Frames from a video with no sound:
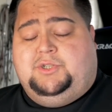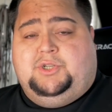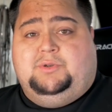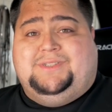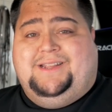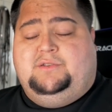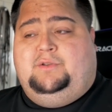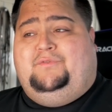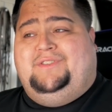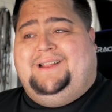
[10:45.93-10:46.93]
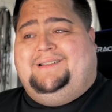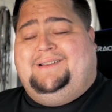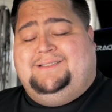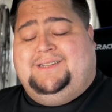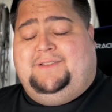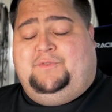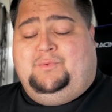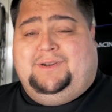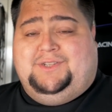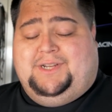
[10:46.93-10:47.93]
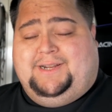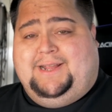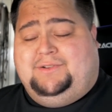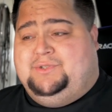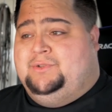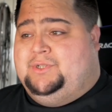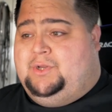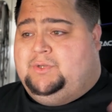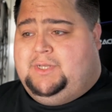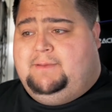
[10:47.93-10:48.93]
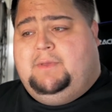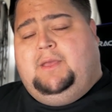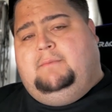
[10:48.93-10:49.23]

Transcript: So stay tuned for that content if you want to check it out as soon as it goes up.